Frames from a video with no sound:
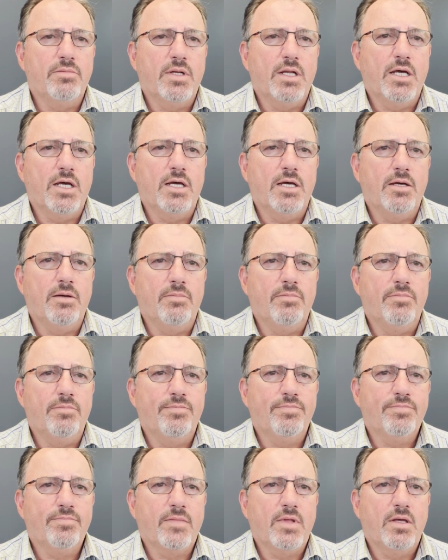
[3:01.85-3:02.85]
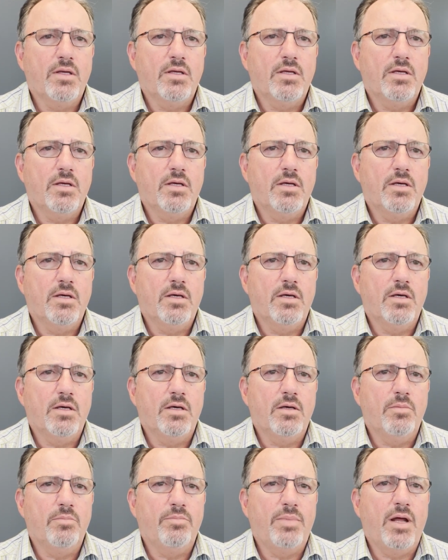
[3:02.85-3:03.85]
um,
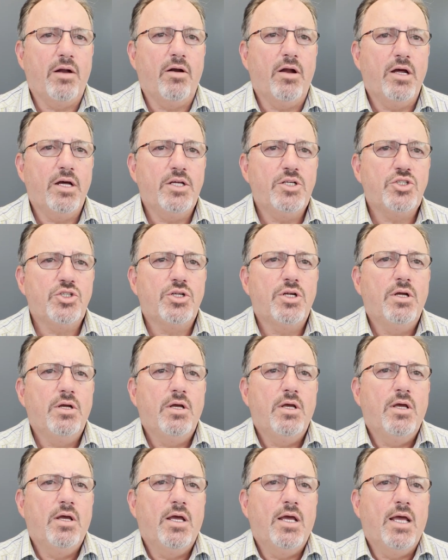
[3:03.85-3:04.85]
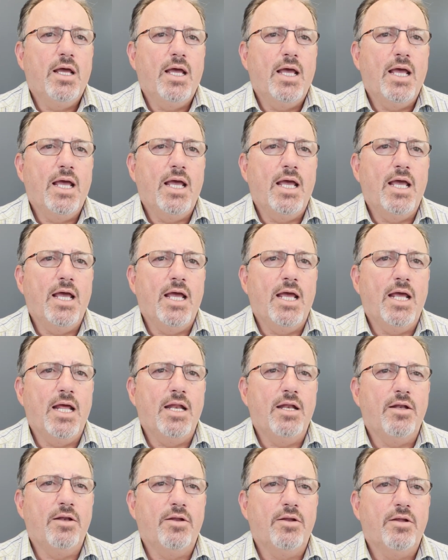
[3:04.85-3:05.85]
uh, barrage,
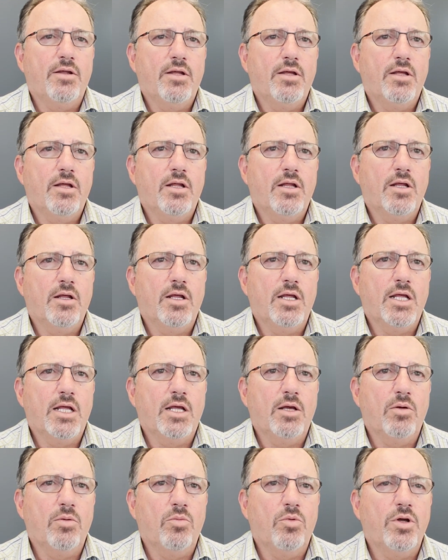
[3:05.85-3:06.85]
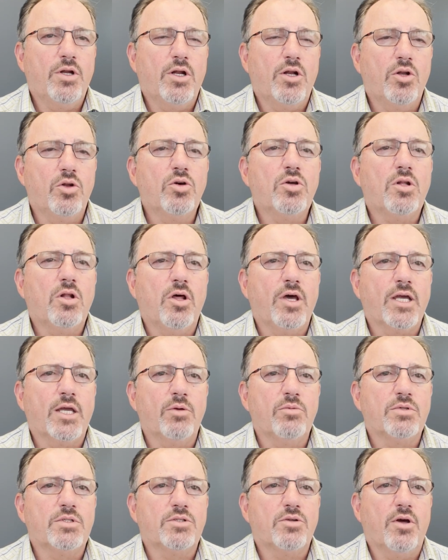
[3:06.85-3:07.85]
and what it looked like it
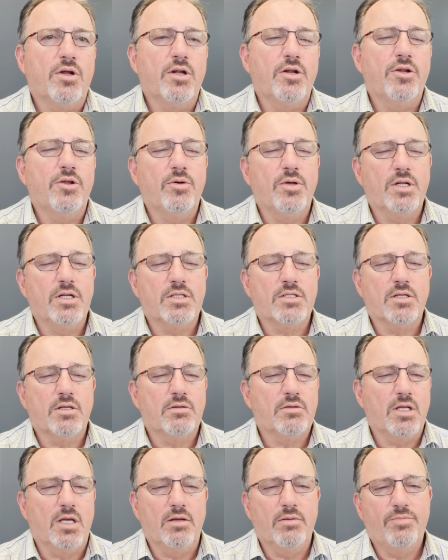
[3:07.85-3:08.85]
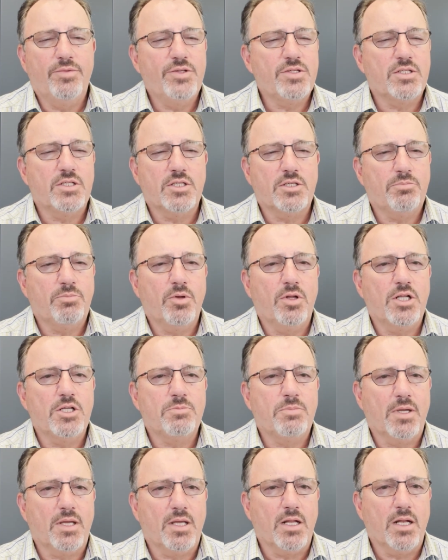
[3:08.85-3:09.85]
was trying to do, and it's a, you know, this is purely
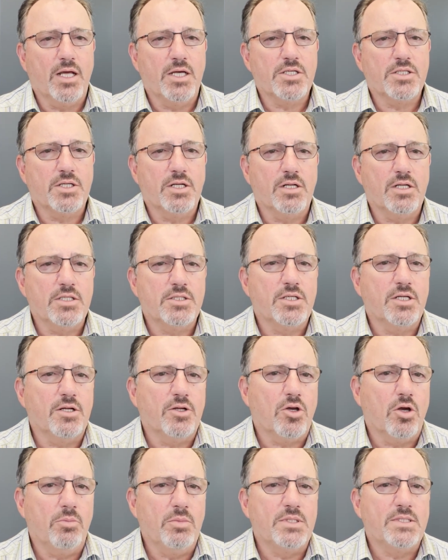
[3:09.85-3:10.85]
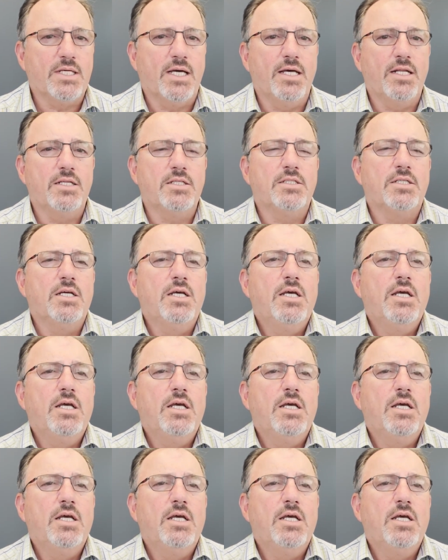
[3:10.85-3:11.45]
speculation. I'm listening to commentators.